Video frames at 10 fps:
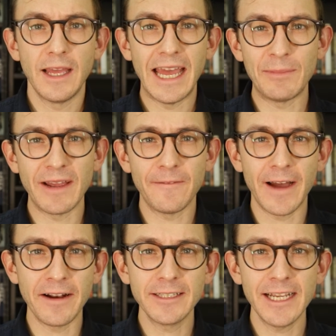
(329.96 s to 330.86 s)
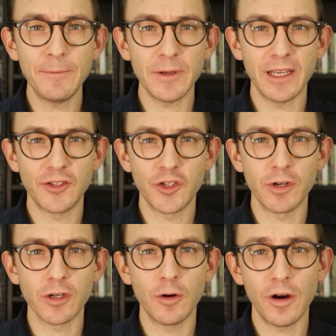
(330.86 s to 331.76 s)
And my final tip is
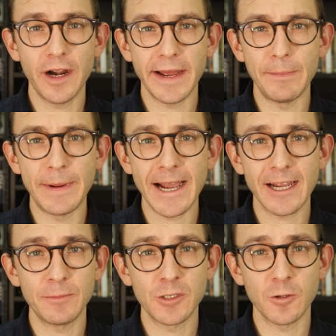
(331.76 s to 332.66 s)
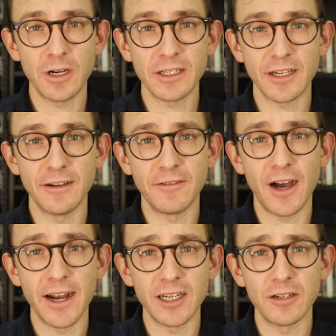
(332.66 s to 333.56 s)
to record a backup source
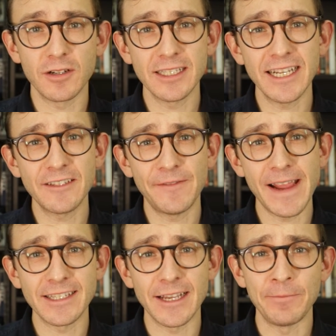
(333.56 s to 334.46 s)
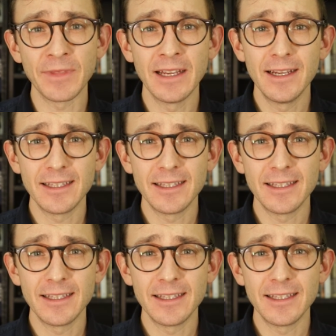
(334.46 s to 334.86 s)
of audio, because let's face it,